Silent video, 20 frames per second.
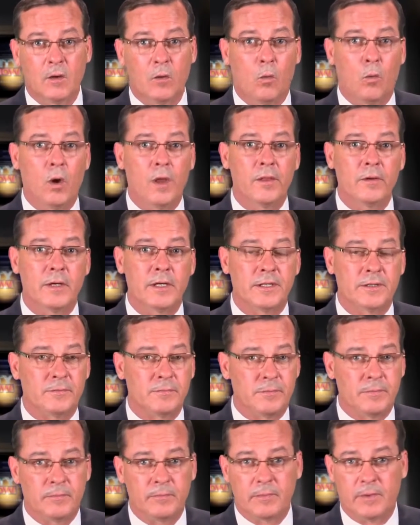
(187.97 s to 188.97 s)
whether it's
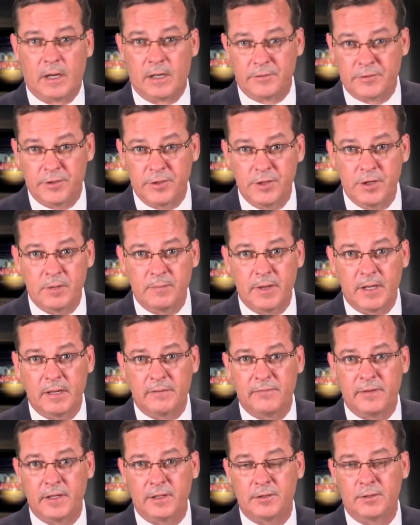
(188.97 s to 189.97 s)
to your
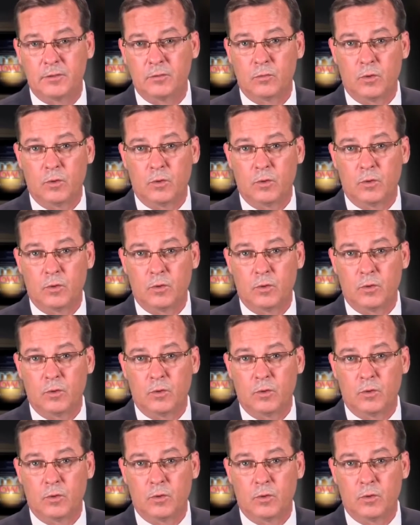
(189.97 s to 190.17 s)
benefit to